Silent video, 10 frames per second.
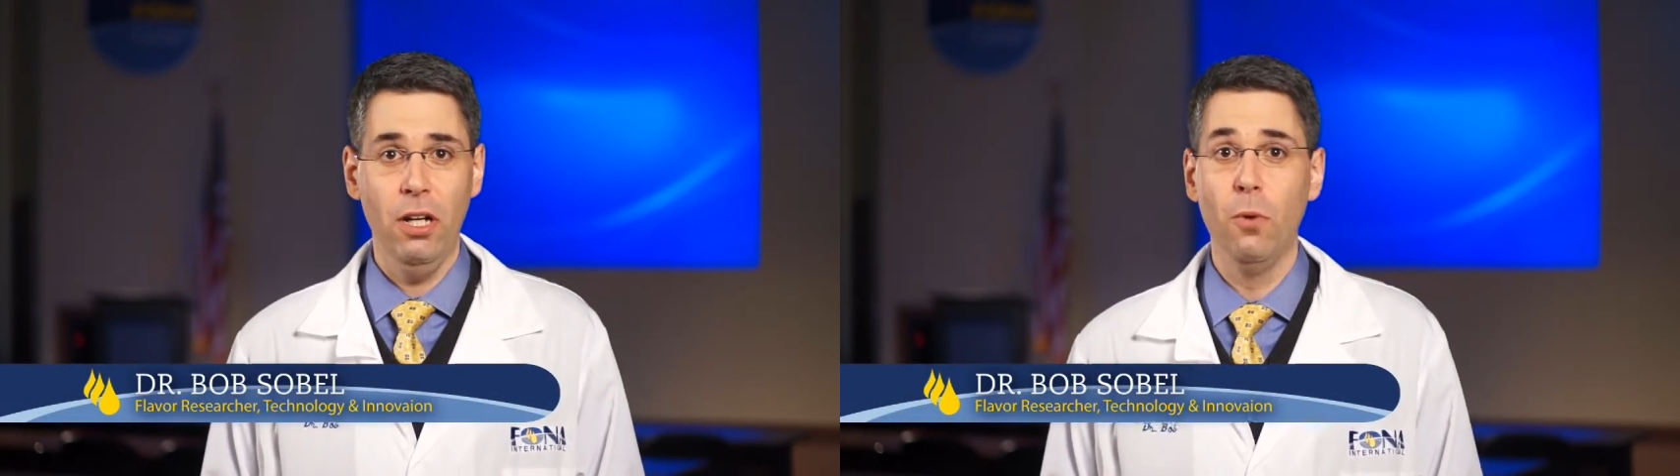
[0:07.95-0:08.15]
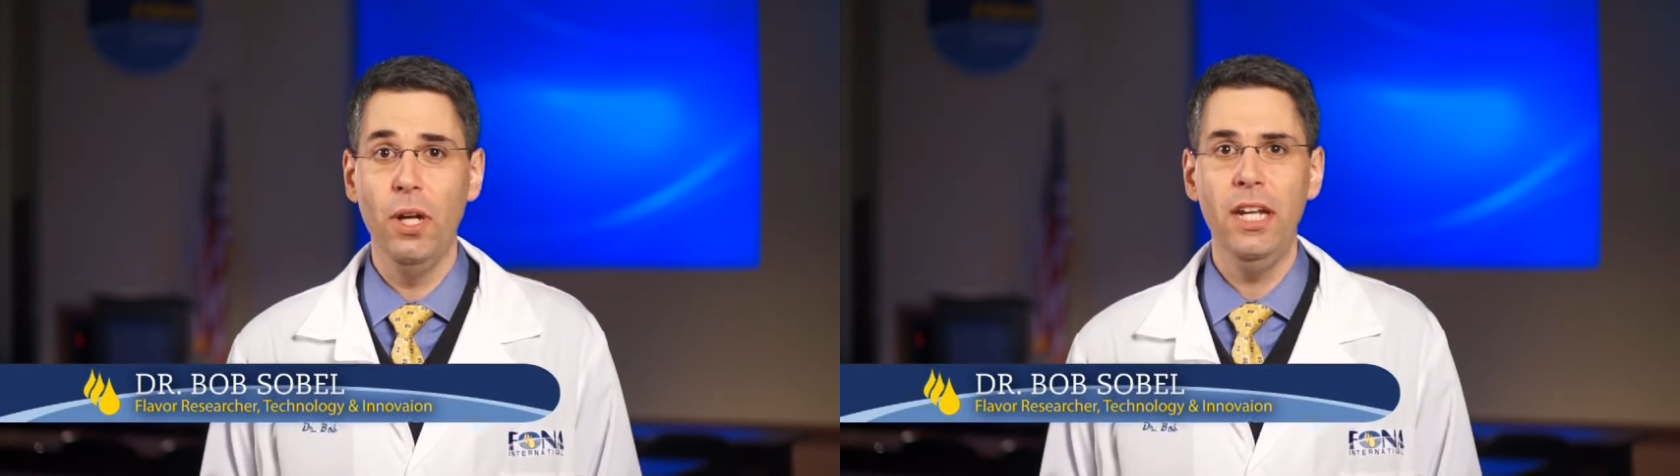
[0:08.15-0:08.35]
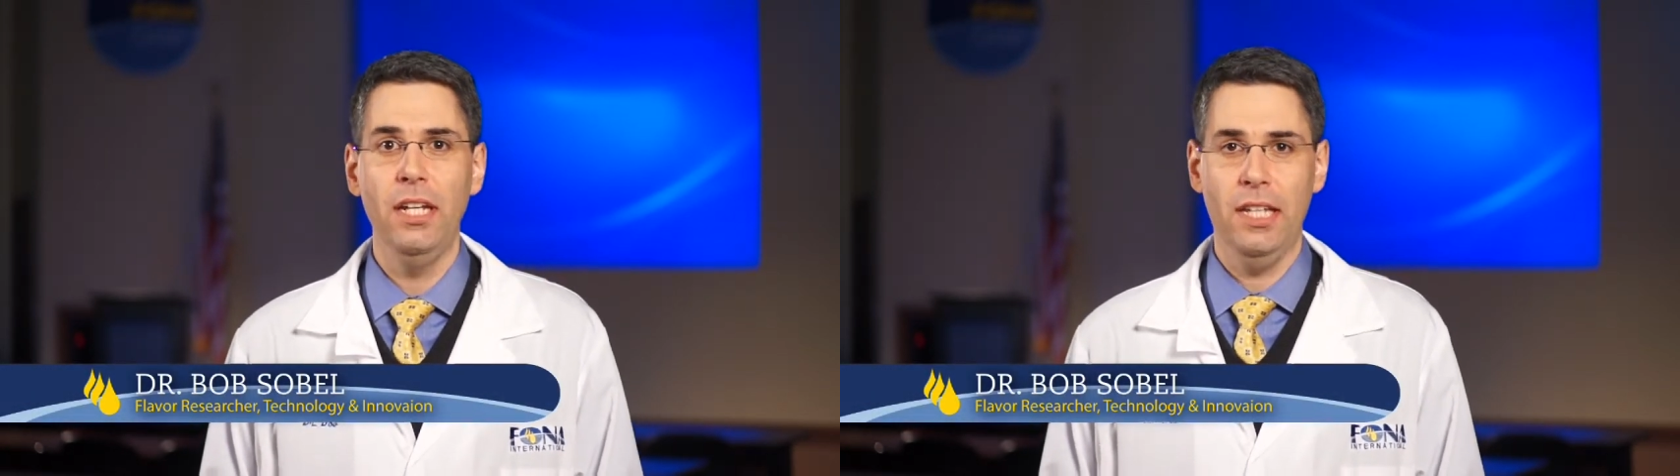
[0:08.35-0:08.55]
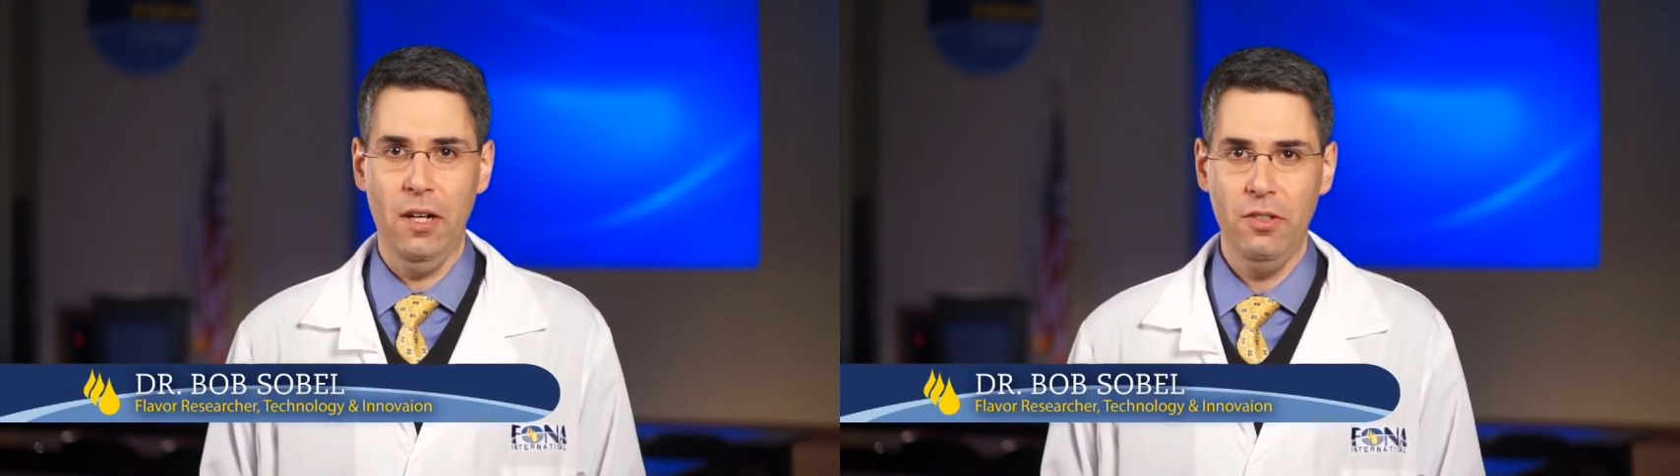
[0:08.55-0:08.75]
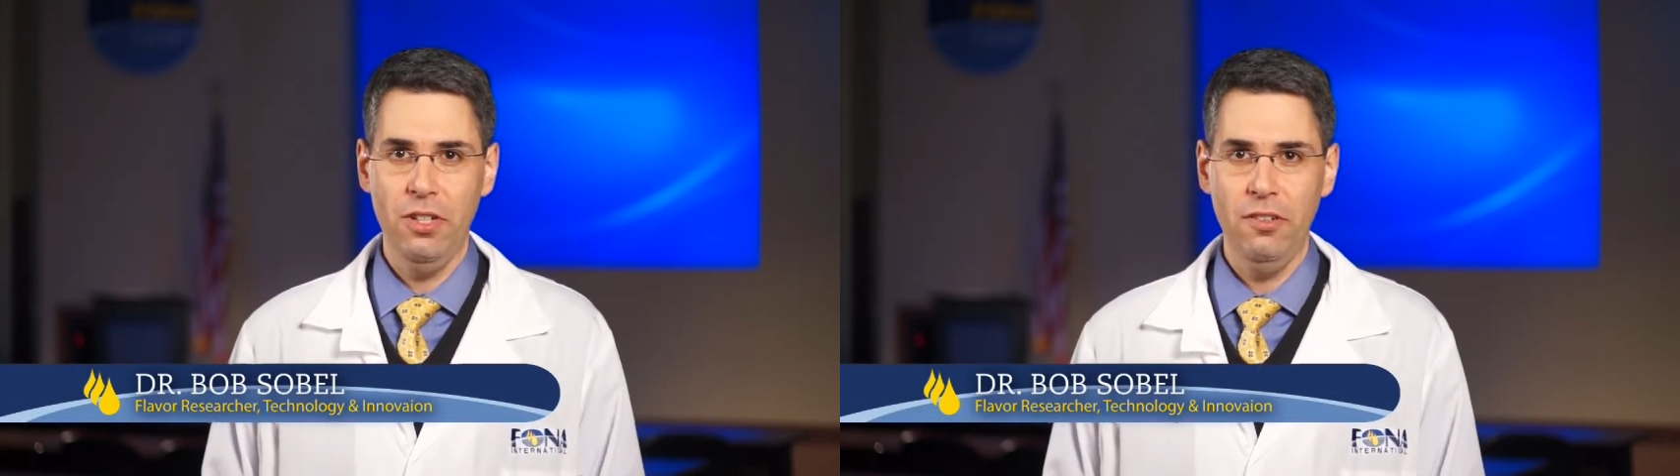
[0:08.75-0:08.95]
of what it
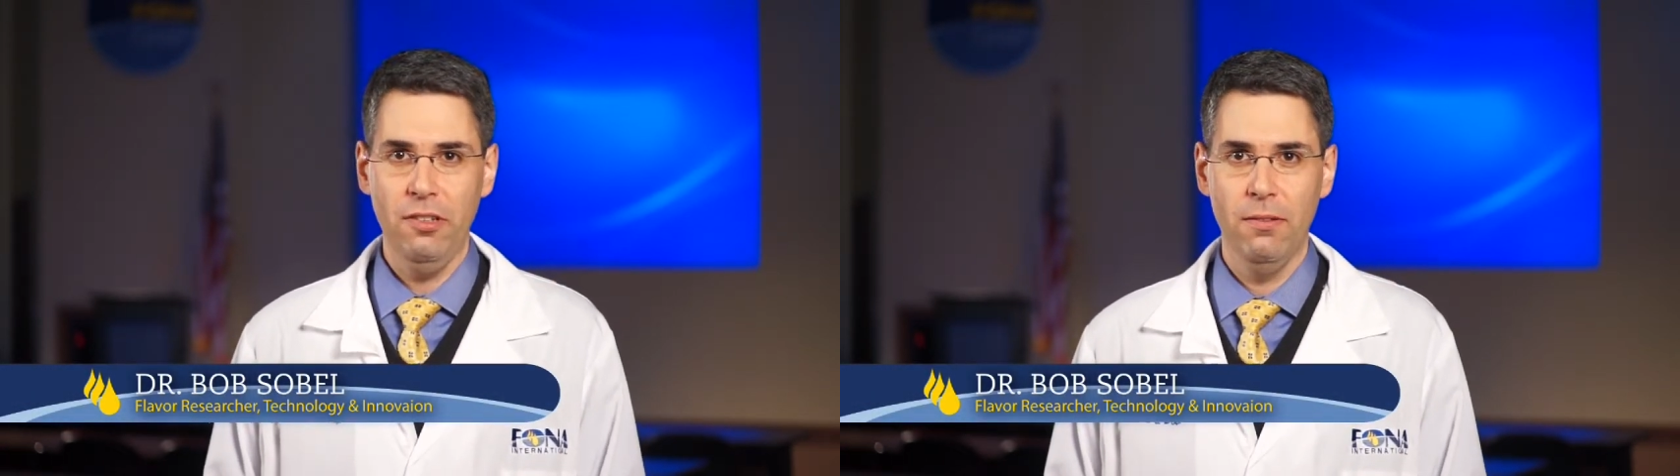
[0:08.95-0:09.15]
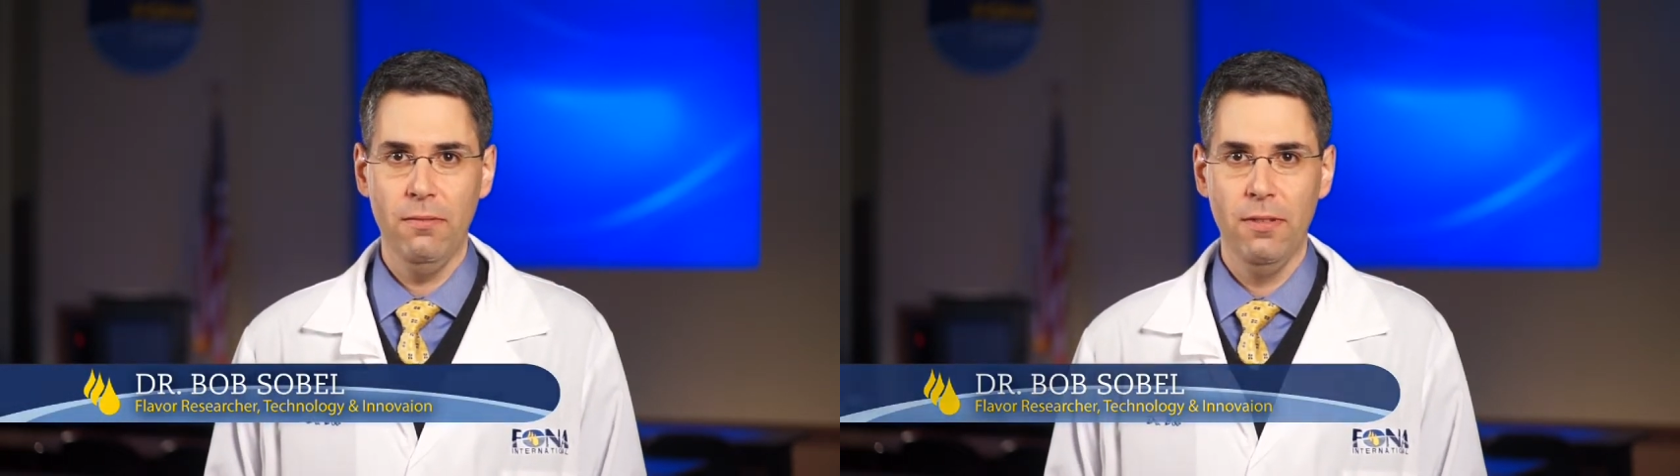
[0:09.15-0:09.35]
encounters?